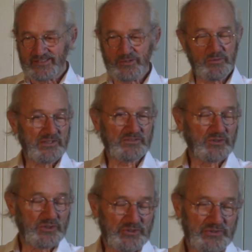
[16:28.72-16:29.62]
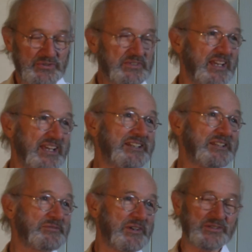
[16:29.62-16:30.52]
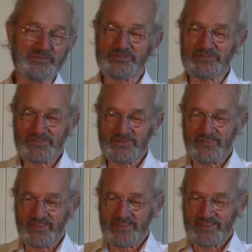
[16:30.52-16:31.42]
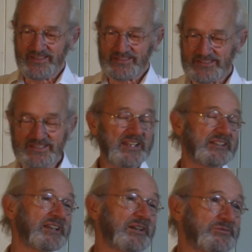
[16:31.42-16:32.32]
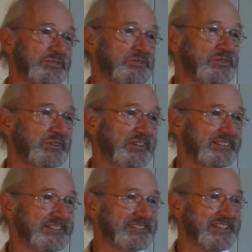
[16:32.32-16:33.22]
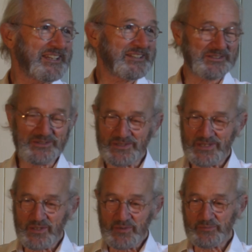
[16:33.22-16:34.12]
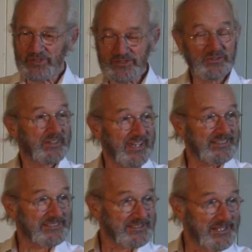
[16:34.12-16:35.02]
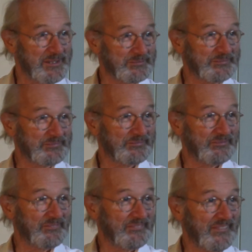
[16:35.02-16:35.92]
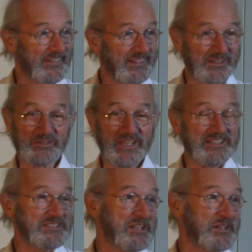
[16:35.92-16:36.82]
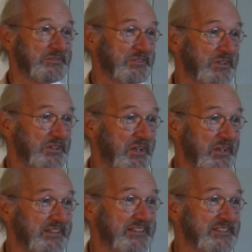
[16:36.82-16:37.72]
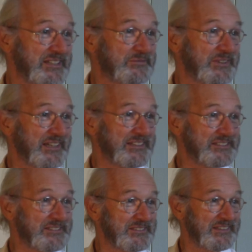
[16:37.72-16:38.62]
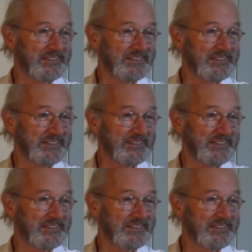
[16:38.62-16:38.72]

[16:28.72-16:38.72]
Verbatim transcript: You won't lose any votes standing up for Julian Assange, but you'll get some. And it'll get you over the line in some cases.